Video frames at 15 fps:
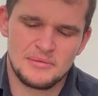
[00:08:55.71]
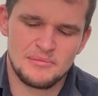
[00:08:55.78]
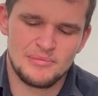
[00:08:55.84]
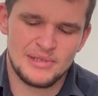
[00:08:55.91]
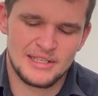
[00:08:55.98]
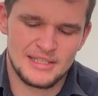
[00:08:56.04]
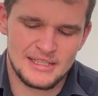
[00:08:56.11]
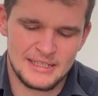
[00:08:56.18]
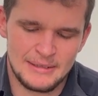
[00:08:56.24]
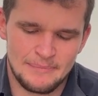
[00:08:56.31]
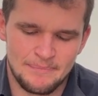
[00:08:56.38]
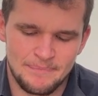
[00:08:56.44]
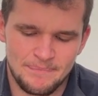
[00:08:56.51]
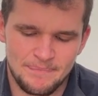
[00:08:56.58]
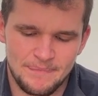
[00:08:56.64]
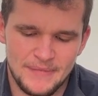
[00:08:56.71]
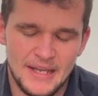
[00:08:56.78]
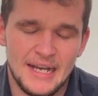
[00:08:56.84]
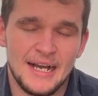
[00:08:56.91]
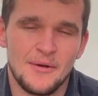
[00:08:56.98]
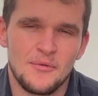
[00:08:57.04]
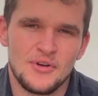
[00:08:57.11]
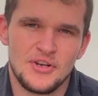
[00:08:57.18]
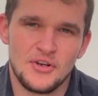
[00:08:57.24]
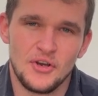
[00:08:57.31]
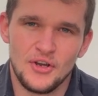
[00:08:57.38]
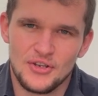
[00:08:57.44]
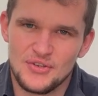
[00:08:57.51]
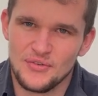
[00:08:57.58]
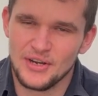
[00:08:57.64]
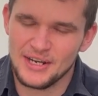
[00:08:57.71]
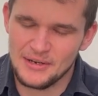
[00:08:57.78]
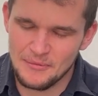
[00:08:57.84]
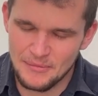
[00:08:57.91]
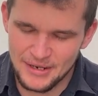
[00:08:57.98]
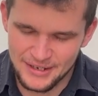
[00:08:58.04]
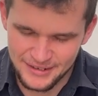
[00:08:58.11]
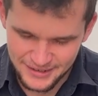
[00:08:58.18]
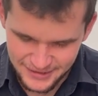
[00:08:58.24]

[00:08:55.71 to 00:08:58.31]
But I would not recommend.